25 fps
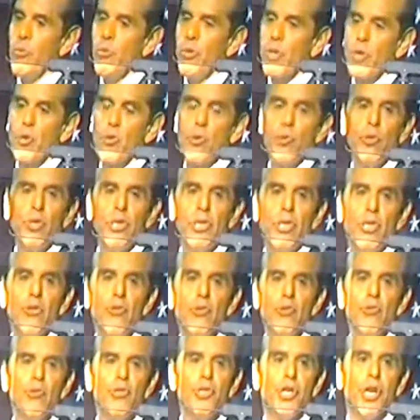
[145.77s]
We
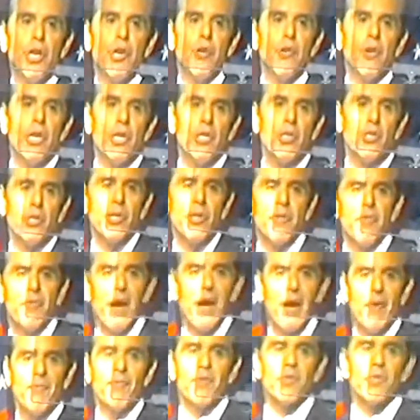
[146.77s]
recruited a new
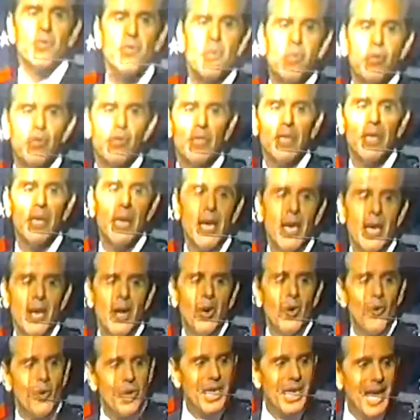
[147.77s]
generation of officers.
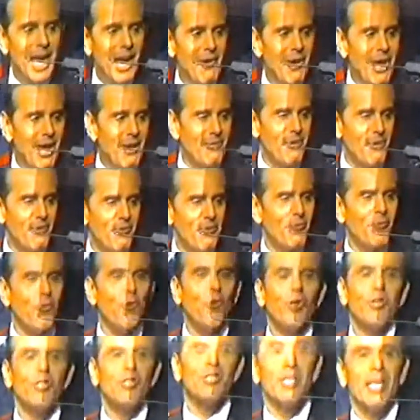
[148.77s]
We now have a
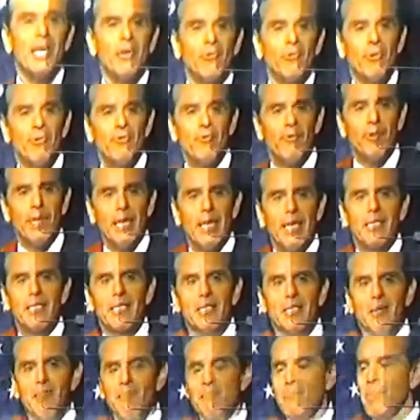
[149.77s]
force that
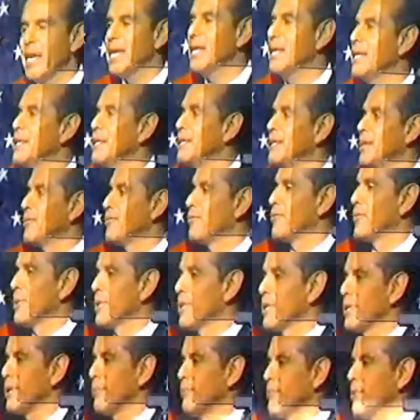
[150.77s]
reflects the many
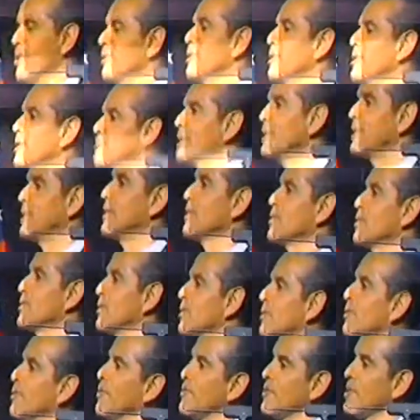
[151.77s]
different communities
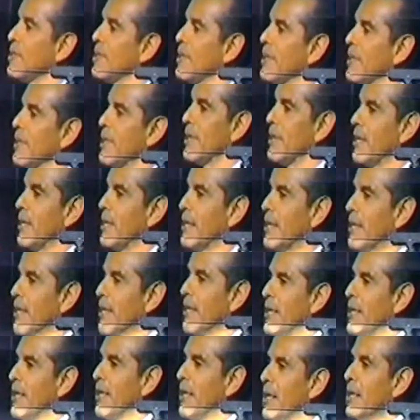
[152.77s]
it serves.
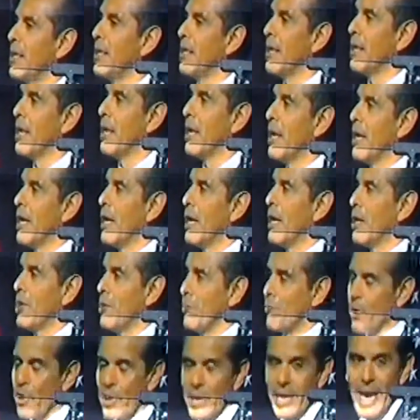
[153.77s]

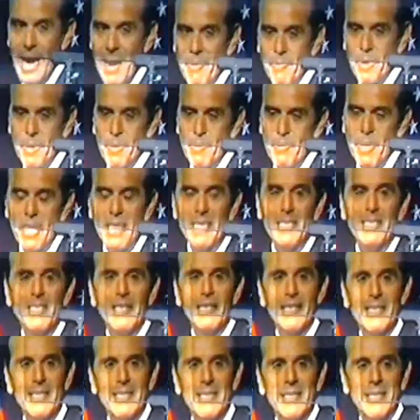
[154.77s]
On a per capita
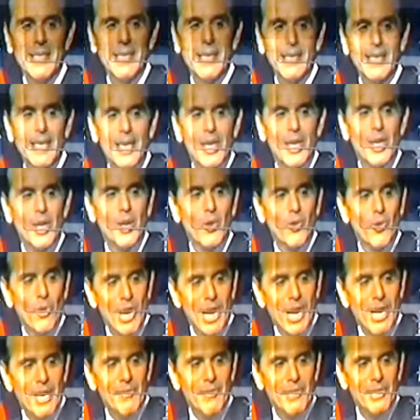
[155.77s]
basis,
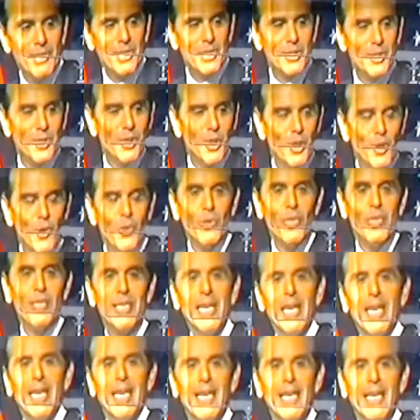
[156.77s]
crime is as
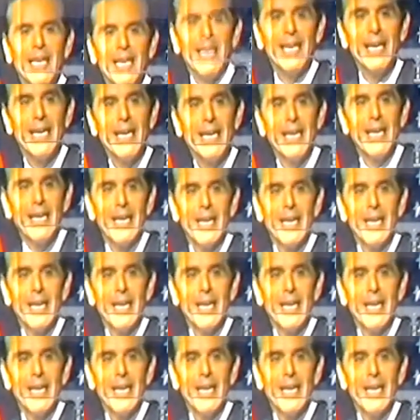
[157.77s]
low today